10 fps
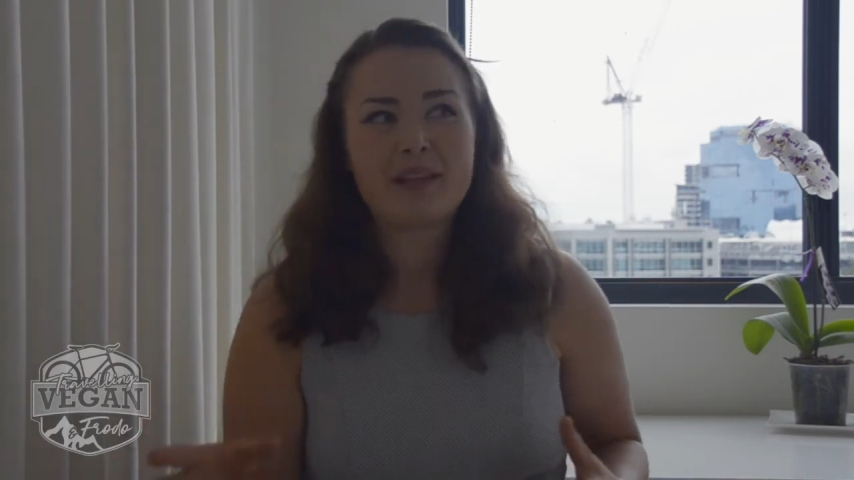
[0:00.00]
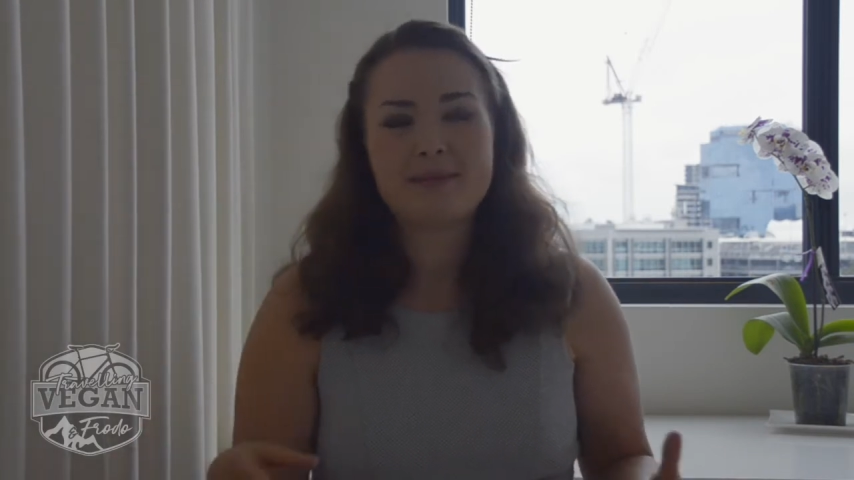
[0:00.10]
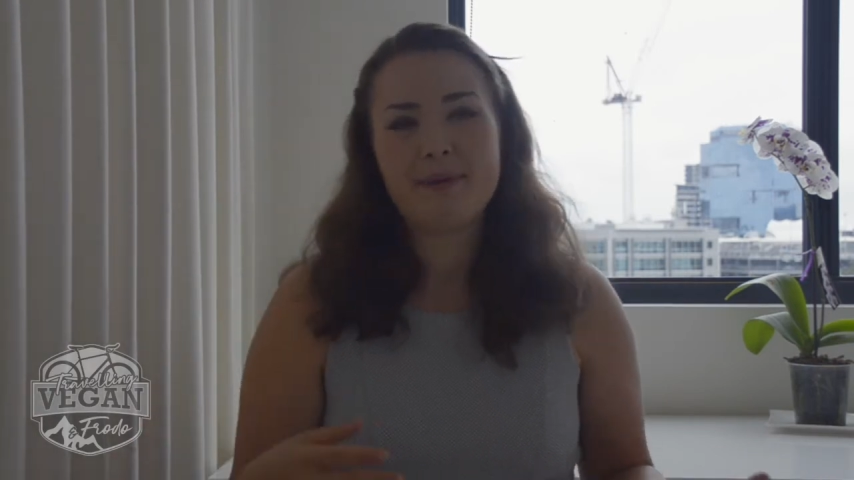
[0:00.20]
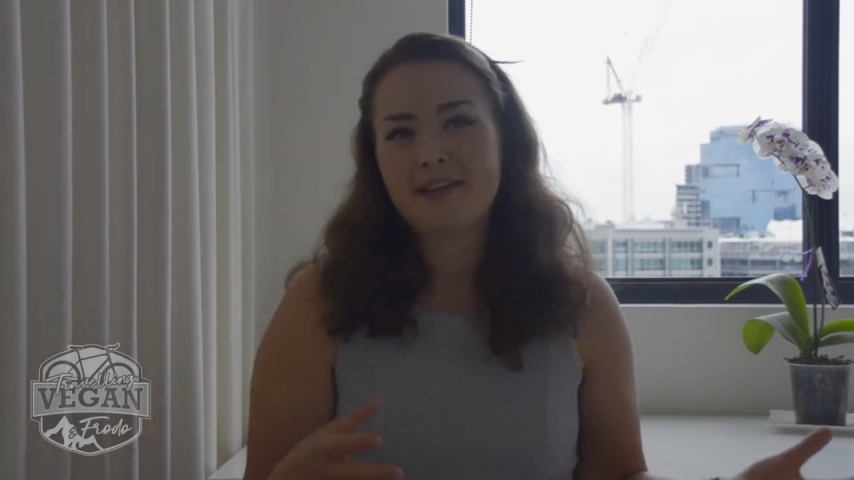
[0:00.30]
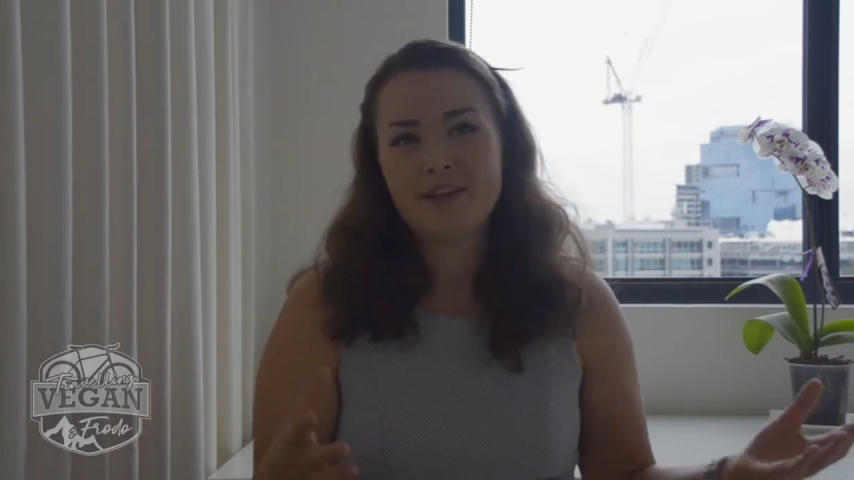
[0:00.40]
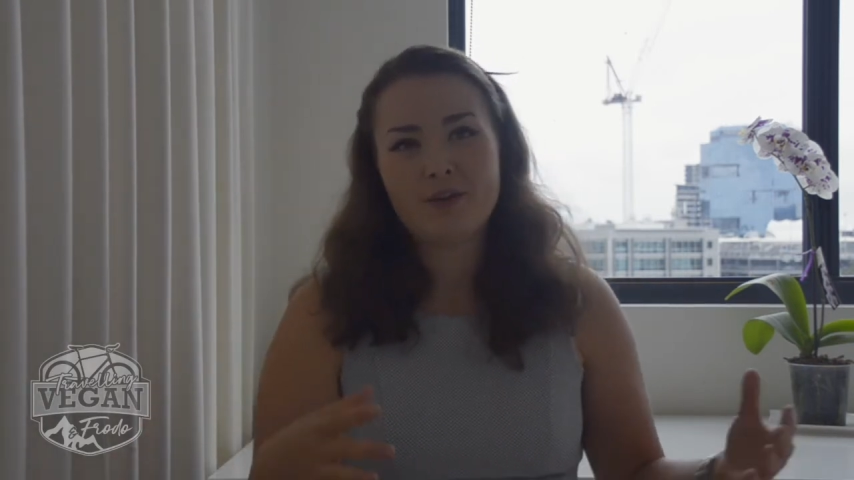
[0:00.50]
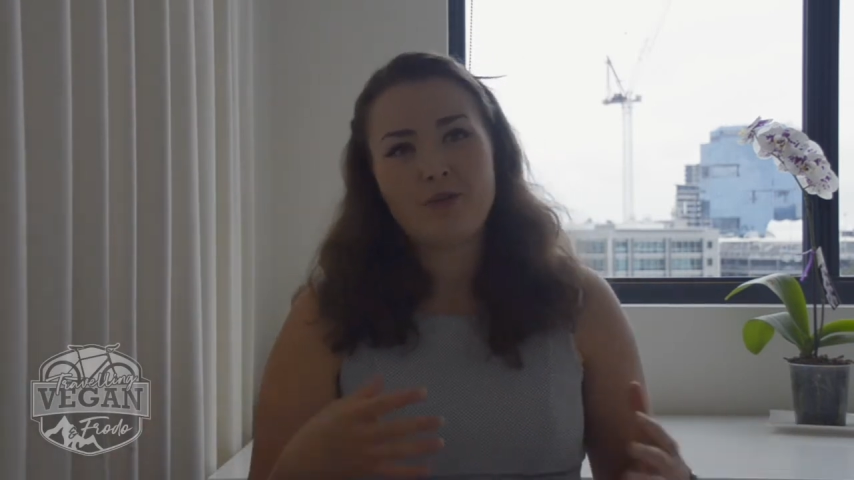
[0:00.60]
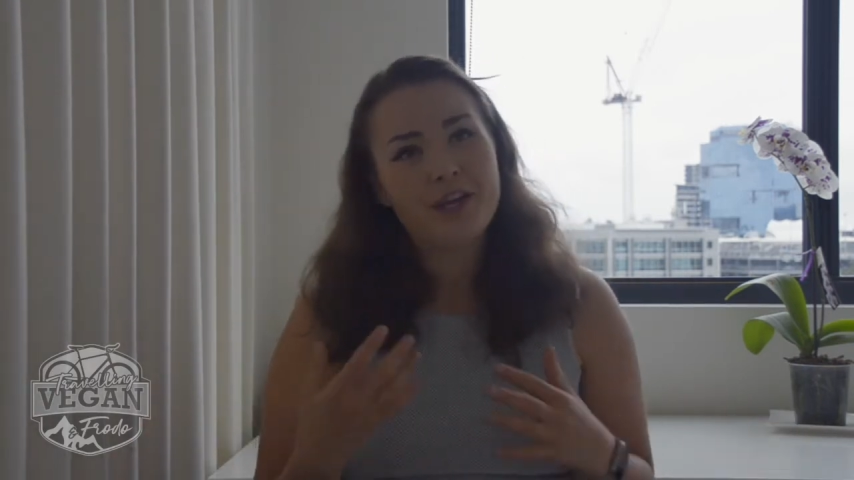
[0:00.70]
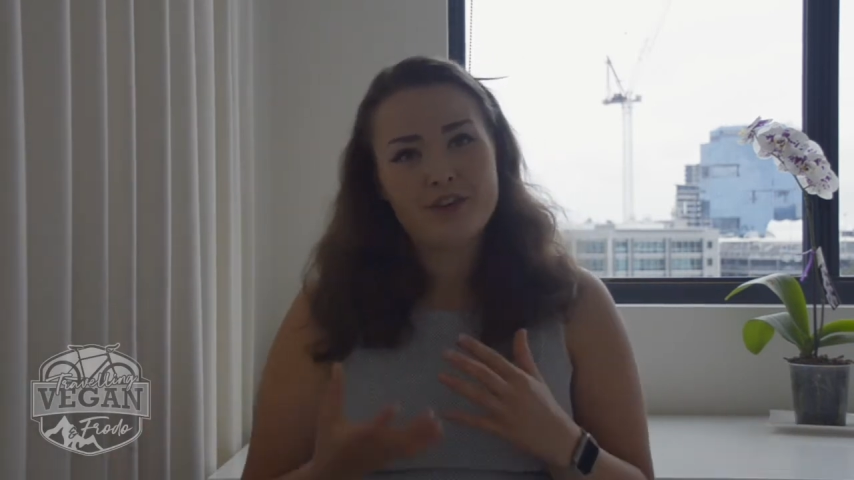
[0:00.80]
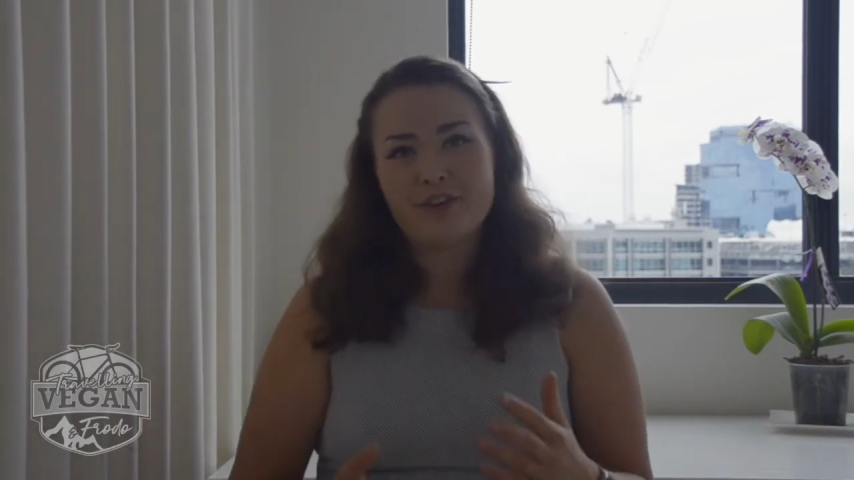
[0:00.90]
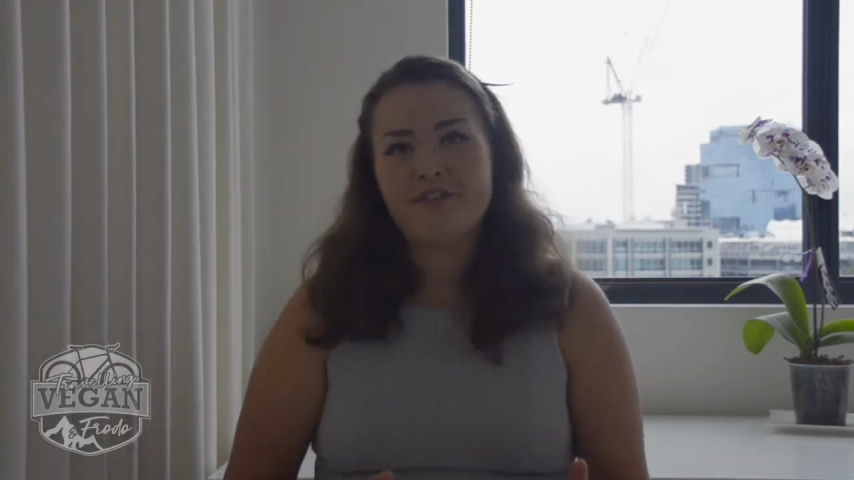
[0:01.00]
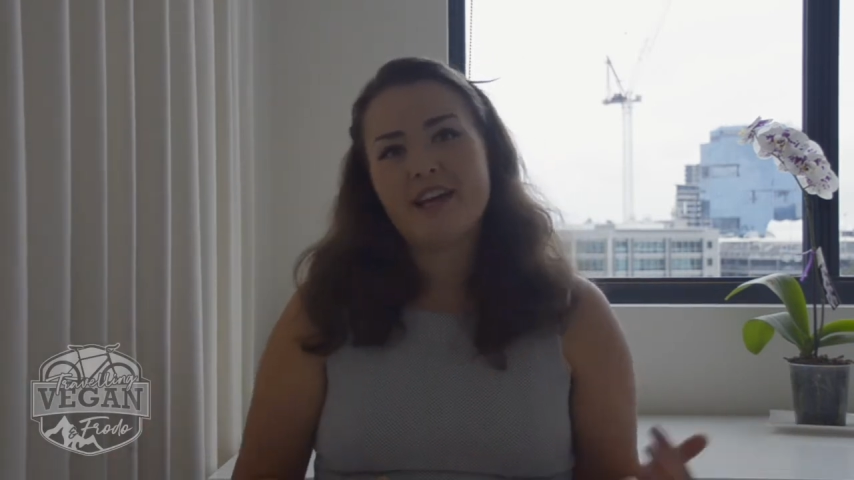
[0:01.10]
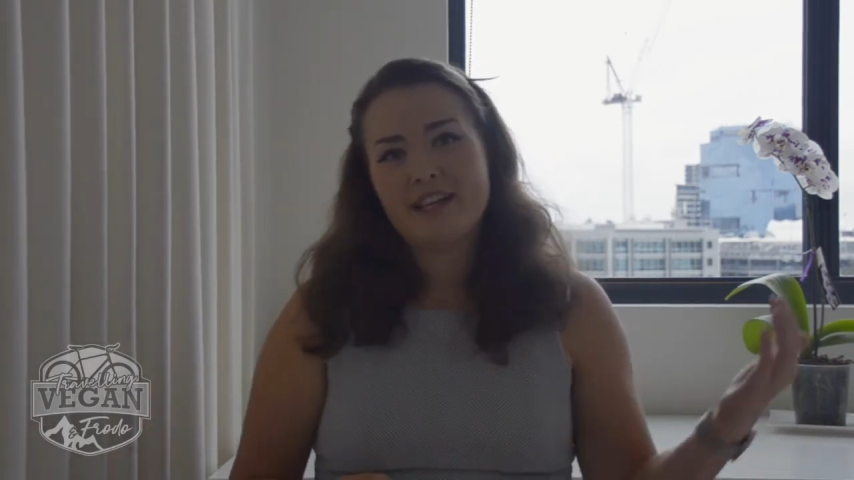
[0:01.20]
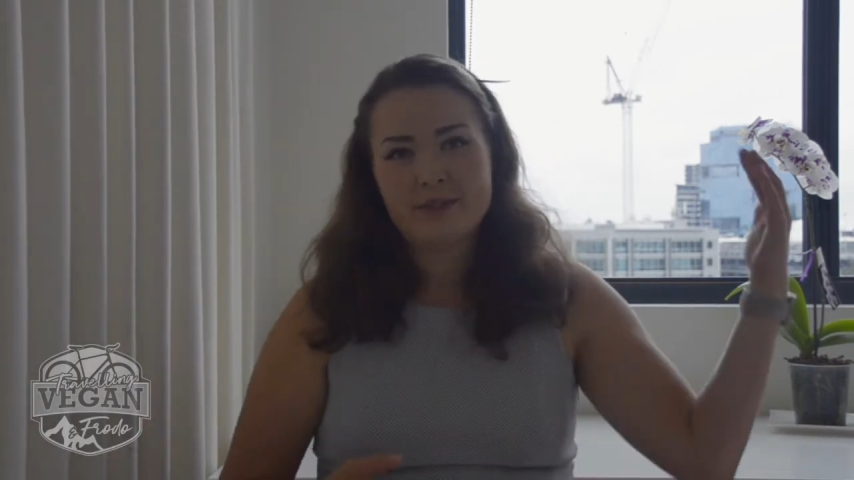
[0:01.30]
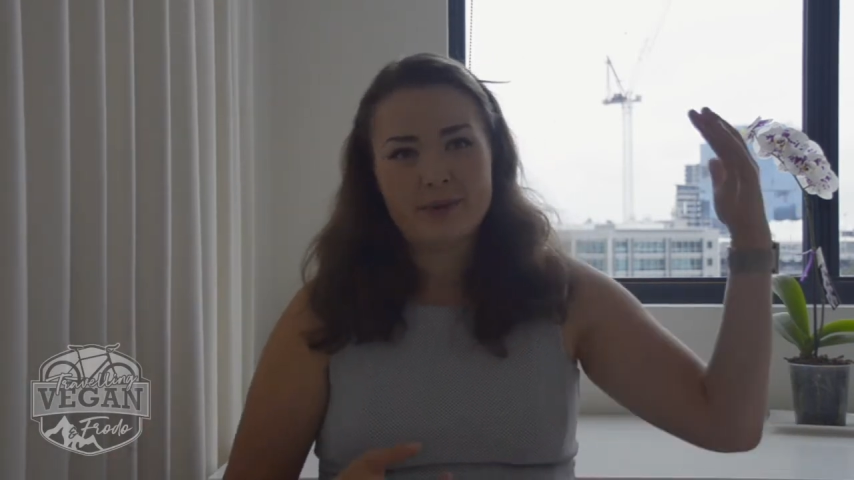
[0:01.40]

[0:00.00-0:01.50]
depending on when you invest,